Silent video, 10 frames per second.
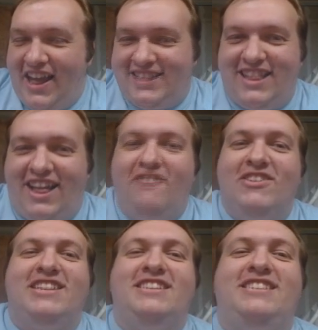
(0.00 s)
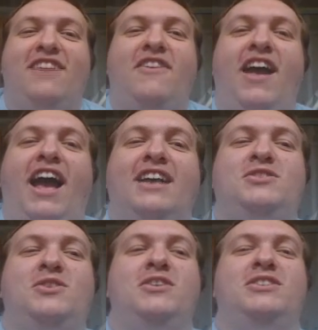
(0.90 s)
It's almost as if as
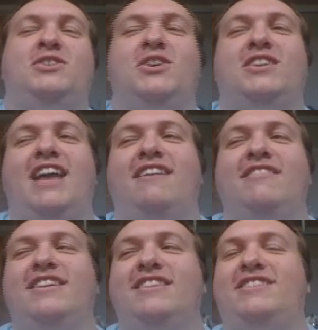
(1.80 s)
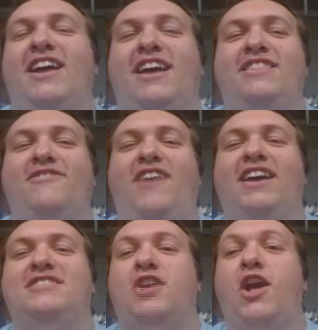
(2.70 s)
soon as you took down the
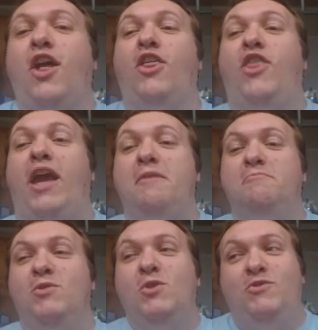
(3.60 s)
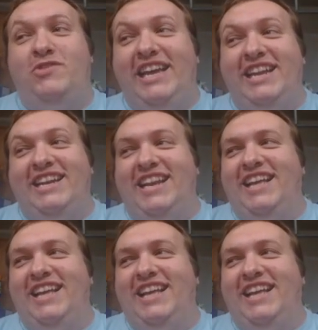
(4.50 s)
Vesk, they moved in.